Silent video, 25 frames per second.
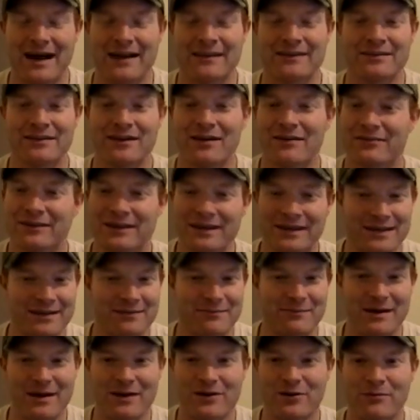I love
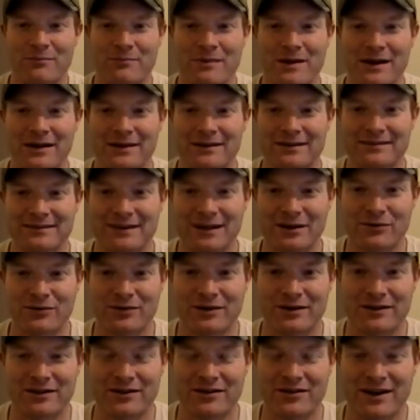getting mail. Mail is like
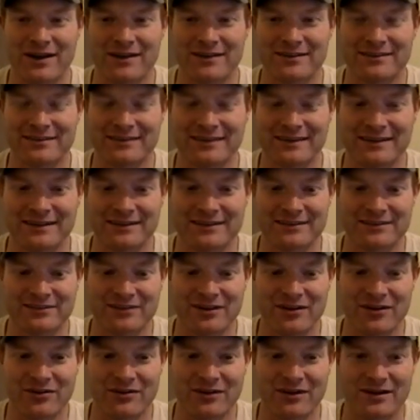one of the greatest things.
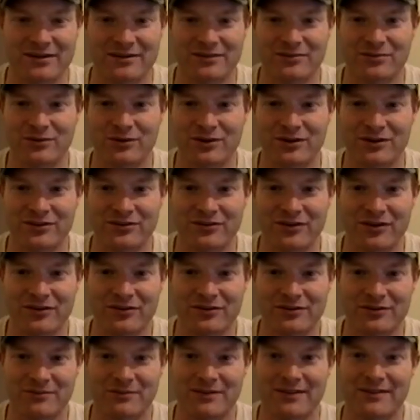So I just wanted to show
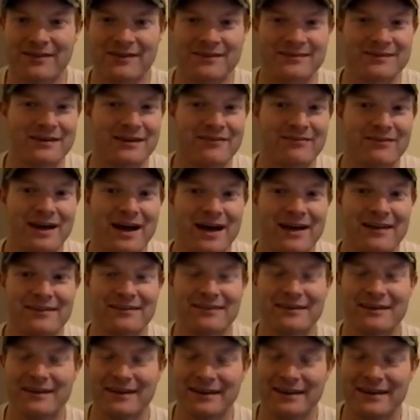you some of the things that I've
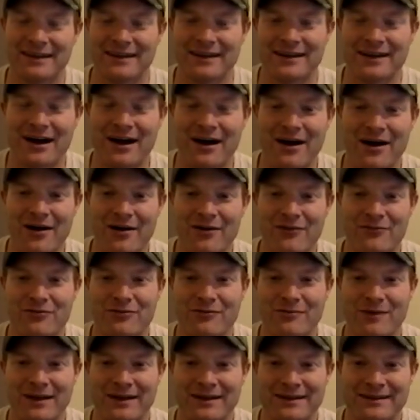gotten
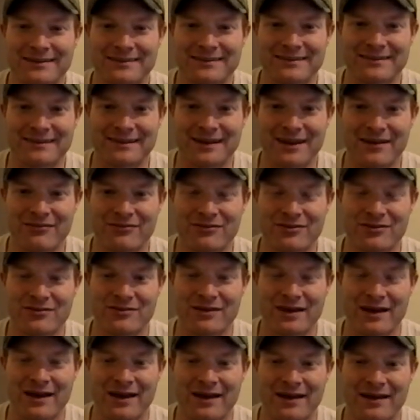from my nieces and nephew
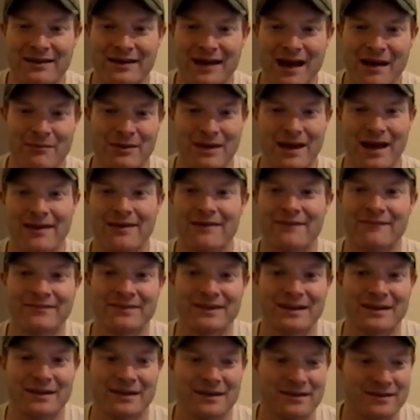and Abigail.
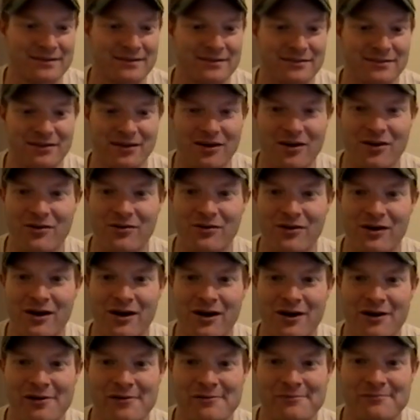
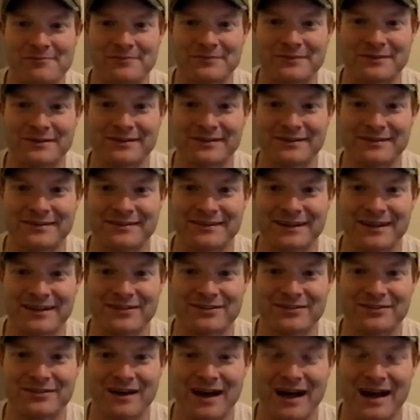So just
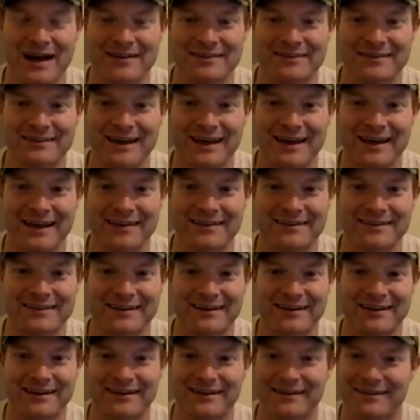thanks, you guys, and
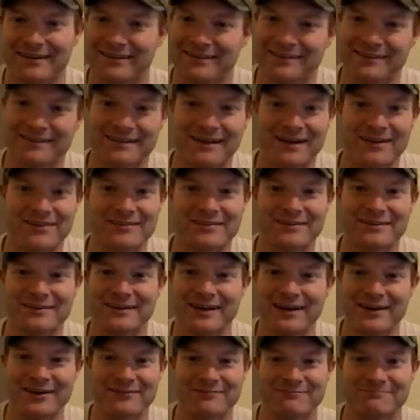I'll see you
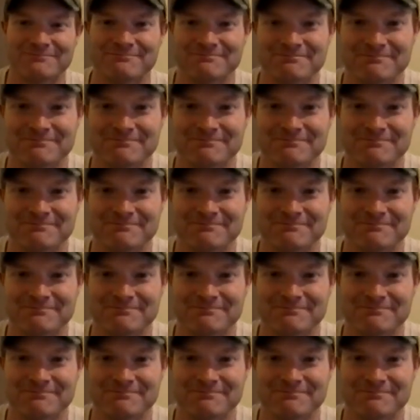later.